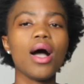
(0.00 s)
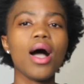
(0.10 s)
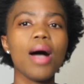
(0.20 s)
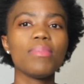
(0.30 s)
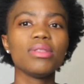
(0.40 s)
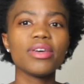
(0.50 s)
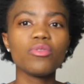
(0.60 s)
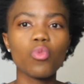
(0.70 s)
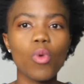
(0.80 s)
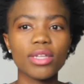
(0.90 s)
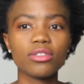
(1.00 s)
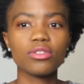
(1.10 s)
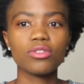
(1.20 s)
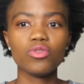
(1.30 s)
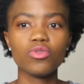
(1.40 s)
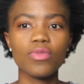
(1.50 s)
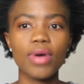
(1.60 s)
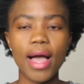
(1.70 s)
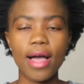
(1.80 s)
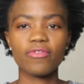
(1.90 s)
um, and then once you
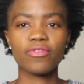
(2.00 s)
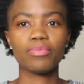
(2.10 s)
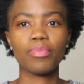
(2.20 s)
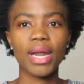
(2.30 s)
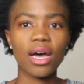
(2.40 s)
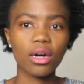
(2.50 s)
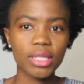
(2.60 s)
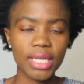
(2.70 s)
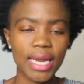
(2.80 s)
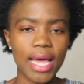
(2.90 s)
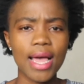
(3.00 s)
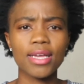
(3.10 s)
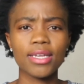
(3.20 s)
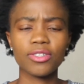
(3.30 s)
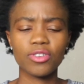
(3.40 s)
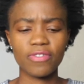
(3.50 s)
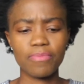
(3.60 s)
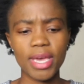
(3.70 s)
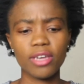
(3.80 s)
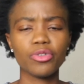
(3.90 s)
have plowed the land, you have
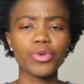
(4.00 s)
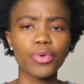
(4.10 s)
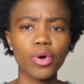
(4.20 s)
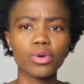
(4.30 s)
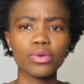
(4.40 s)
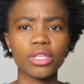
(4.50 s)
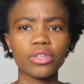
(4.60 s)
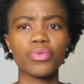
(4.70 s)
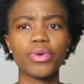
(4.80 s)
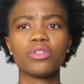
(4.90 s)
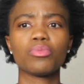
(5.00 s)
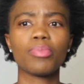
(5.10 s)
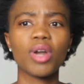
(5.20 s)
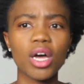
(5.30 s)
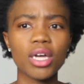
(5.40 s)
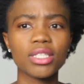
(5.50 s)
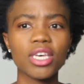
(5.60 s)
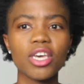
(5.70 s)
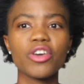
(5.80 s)
made your rows and you're ready to plant,